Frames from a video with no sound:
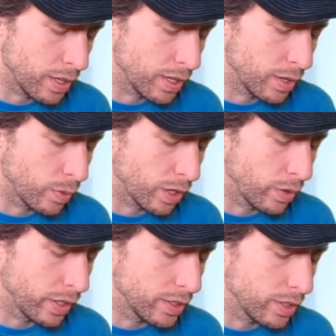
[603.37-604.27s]
and then we're
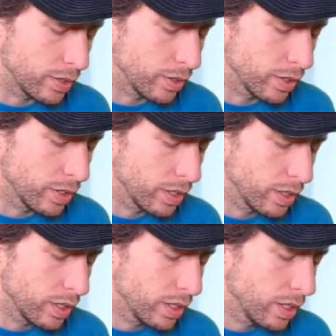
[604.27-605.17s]
going to
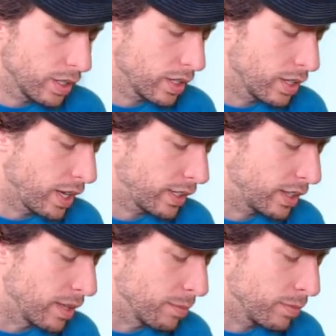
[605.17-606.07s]

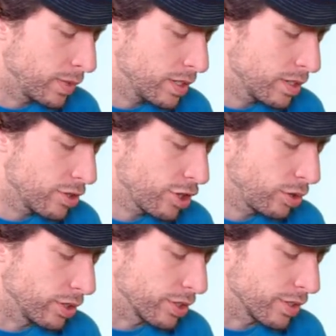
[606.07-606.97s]
connect them. These are the
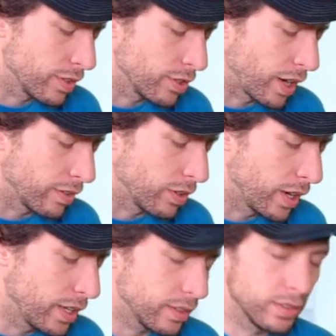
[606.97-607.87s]
shoulders of a driver,
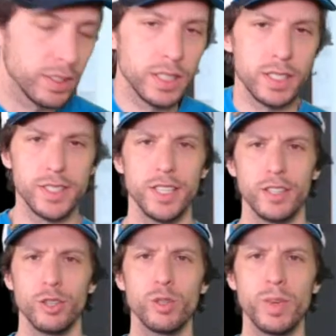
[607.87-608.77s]
right? So you
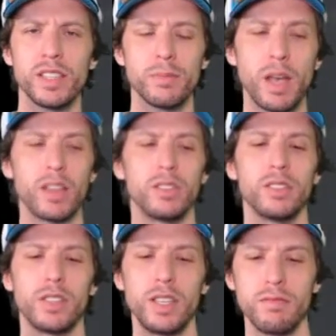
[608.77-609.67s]
can use me as a model,
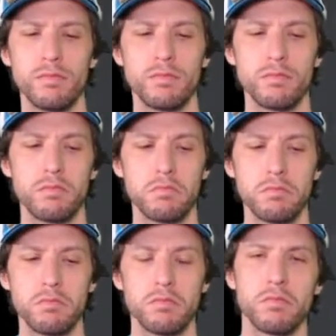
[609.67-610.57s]
see?
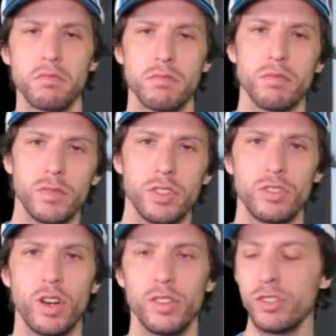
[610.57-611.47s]
You're just
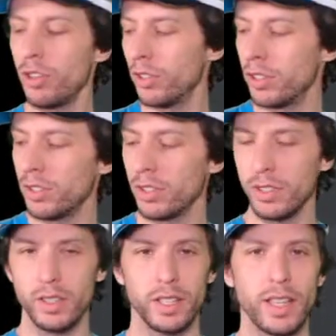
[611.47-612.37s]
drawing the shoulders,
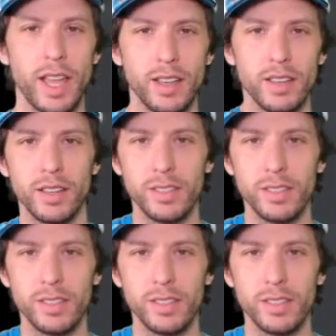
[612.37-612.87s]
like that.